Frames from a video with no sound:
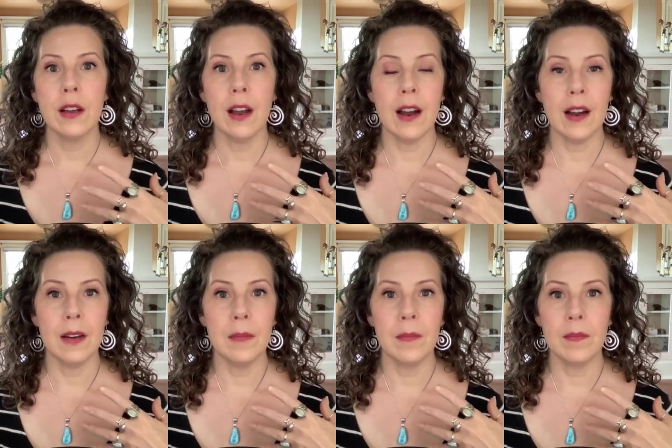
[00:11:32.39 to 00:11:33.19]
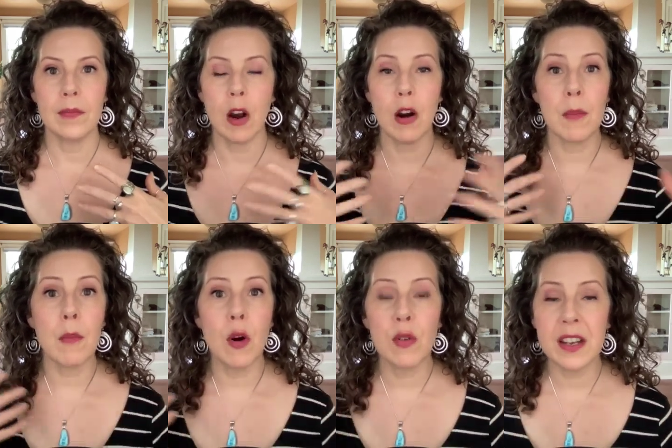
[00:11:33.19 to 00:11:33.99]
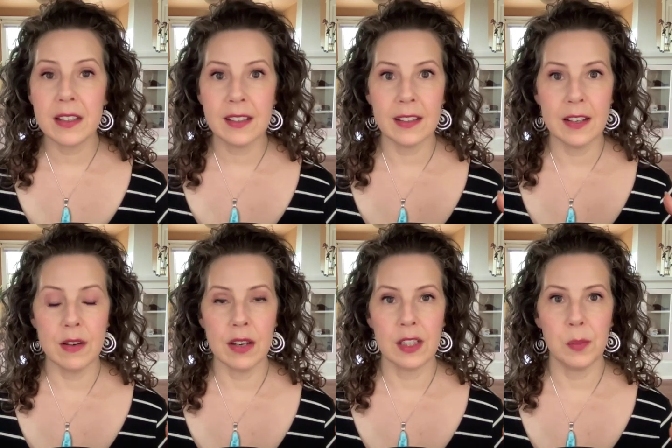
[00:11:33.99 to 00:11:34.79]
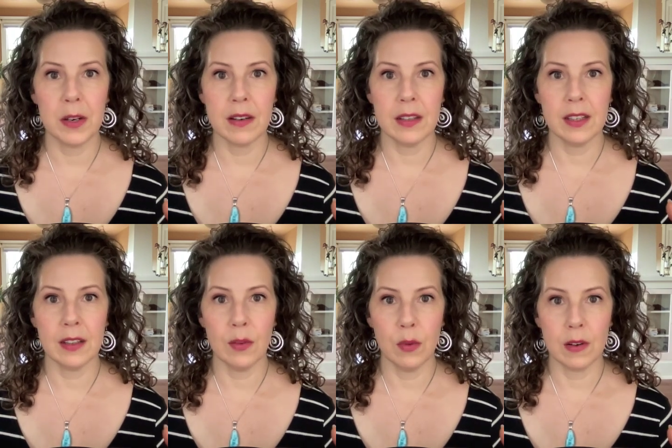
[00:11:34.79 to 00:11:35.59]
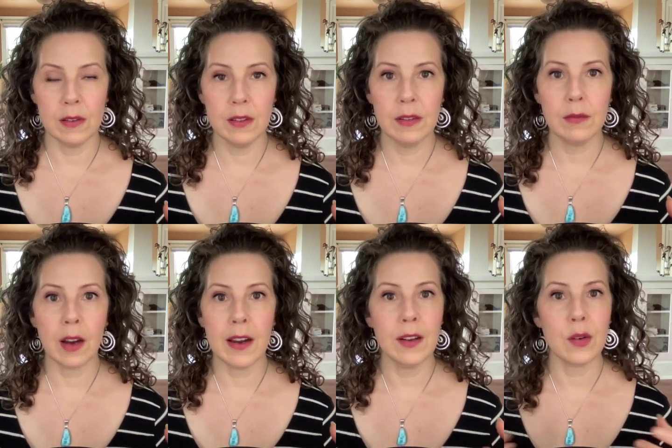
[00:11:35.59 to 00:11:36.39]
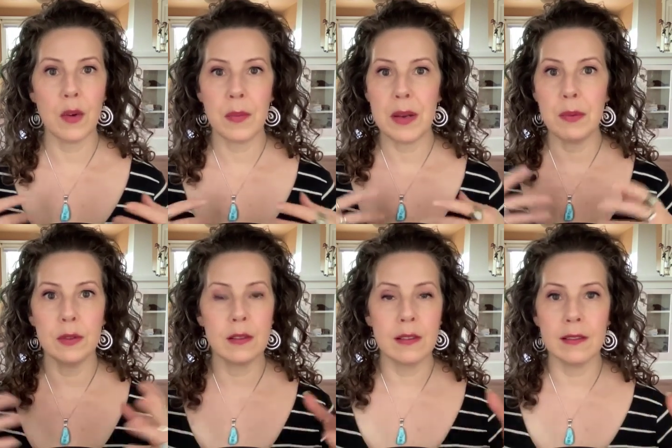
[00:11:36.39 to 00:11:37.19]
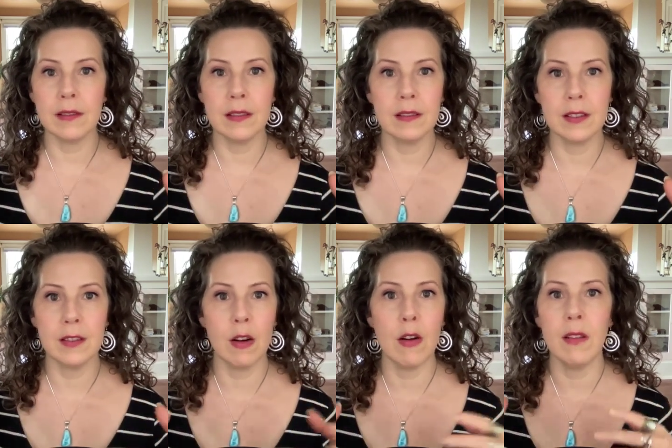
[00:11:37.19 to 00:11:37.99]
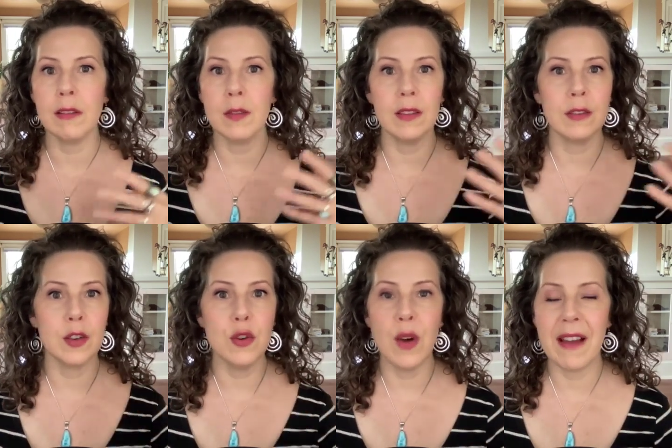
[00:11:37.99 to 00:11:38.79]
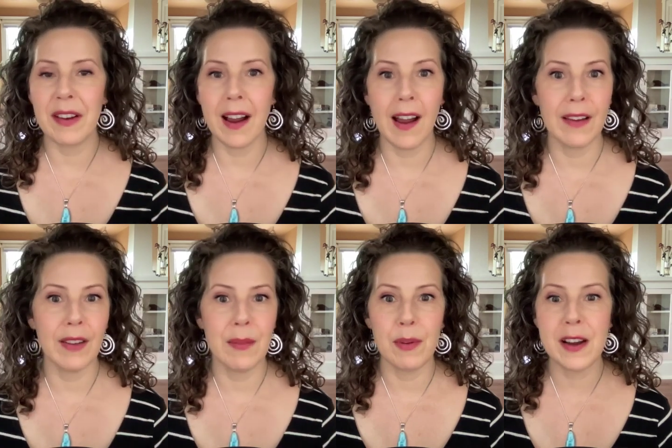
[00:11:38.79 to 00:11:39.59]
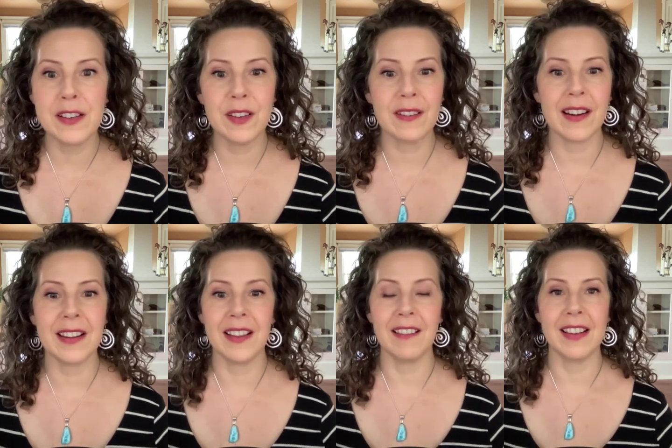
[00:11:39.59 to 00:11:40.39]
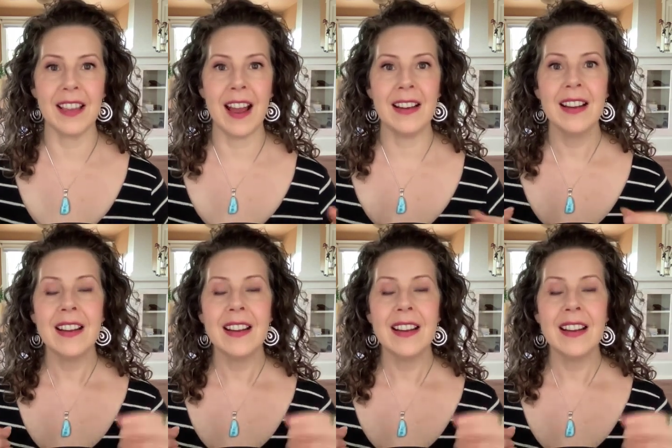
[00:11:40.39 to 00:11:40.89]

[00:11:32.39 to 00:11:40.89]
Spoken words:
harmoniously you're experiencing the world, right, or what people call you having a high vibration or anything like that,